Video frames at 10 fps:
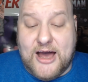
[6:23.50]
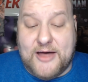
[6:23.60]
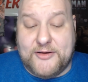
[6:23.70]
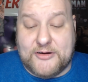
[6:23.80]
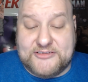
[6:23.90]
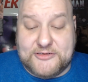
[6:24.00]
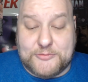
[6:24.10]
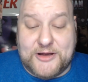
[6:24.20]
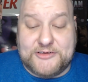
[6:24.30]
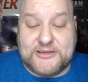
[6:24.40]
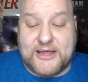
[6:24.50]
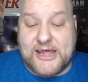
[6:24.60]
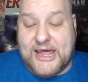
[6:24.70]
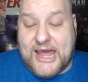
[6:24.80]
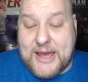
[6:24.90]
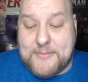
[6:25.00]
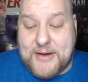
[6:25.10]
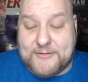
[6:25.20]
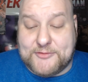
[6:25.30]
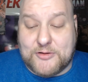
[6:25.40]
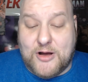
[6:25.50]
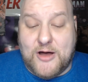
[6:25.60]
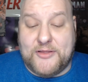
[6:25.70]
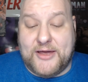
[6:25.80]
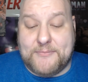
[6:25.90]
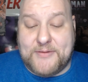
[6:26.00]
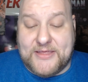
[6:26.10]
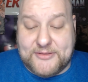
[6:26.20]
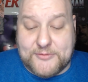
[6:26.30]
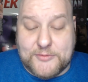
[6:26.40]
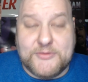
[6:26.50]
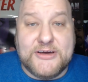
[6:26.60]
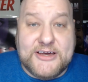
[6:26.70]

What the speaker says: their situation like a game after all they have been through.